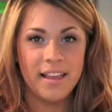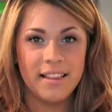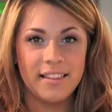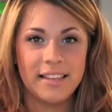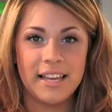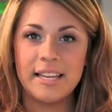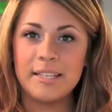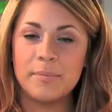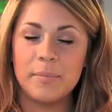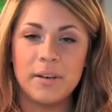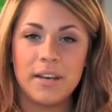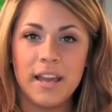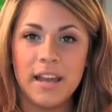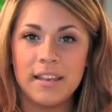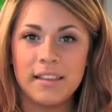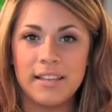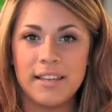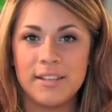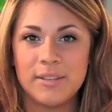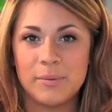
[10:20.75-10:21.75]
Last but
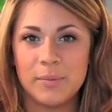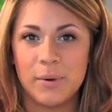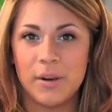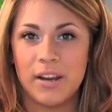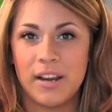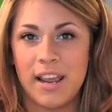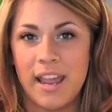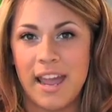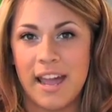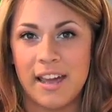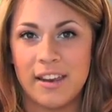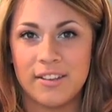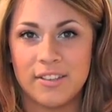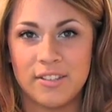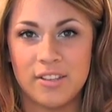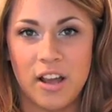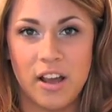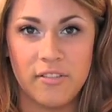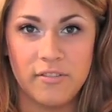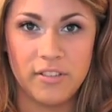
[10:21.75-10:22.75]
not least, we're going to add a
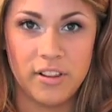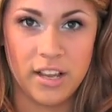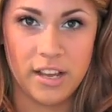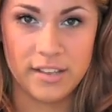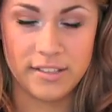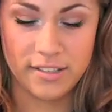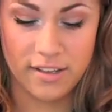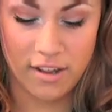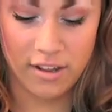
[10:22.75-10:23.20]
soft gloss